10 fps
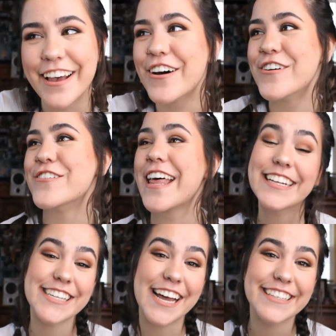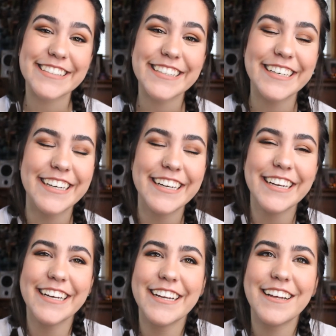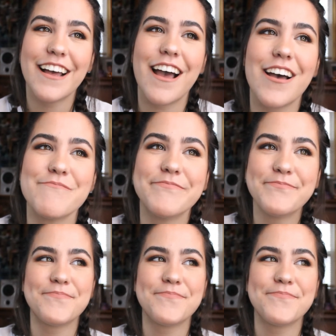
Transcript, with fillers: So that's nice. Um,